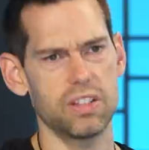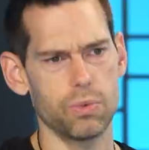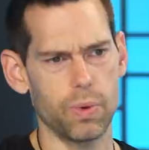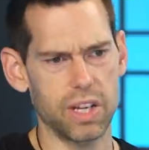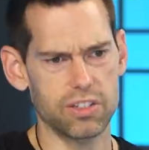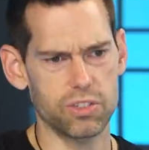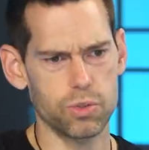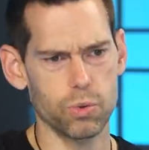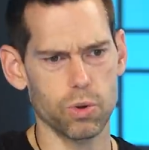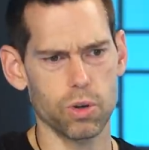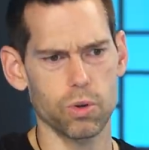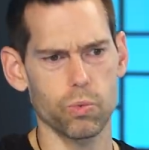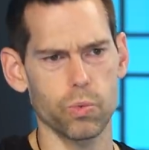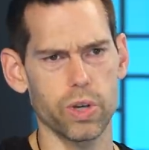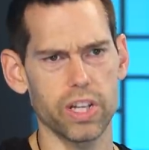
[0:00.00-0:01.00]
the Res
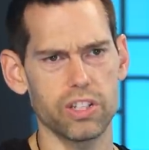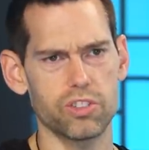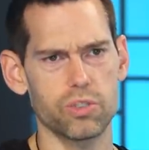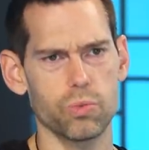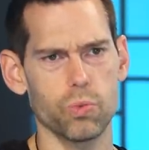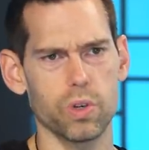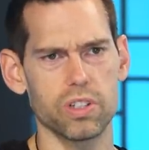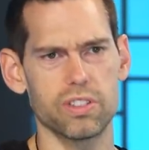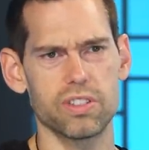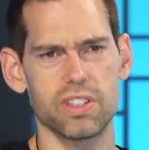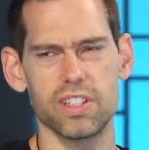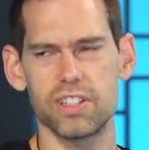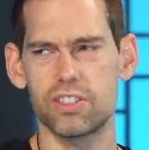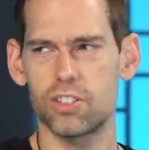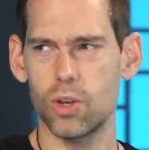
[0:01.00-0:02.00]
Tour, which was
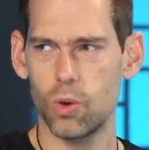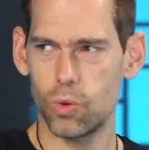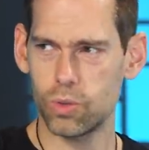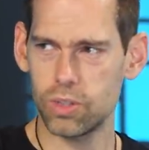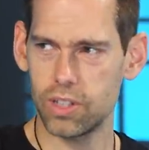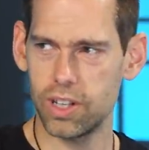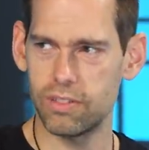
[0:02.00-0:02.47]
the total